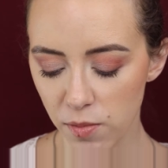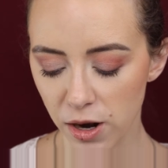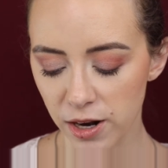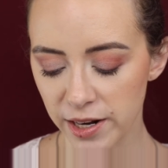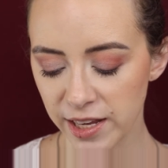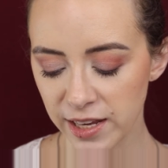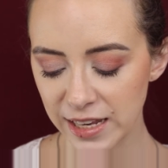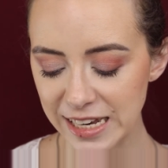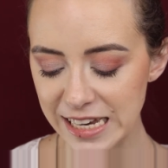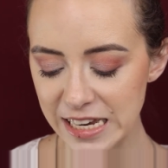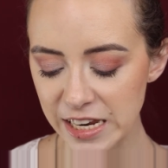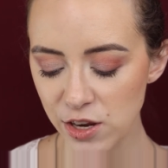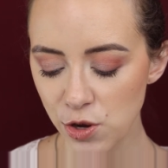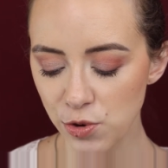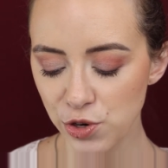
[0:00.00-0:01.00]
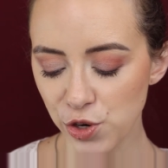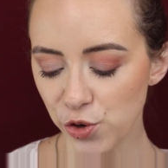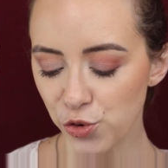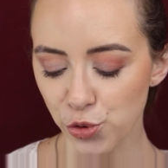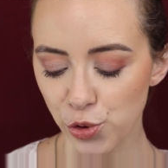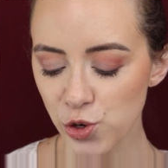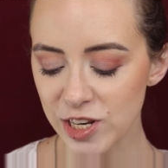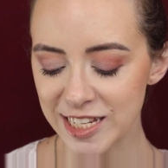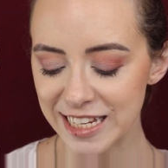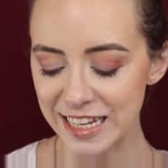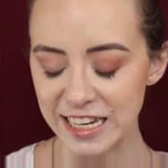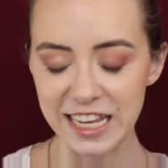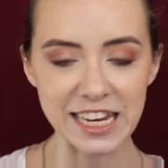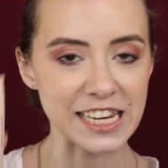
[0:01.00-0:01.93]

Armani Neo Nude True to Skin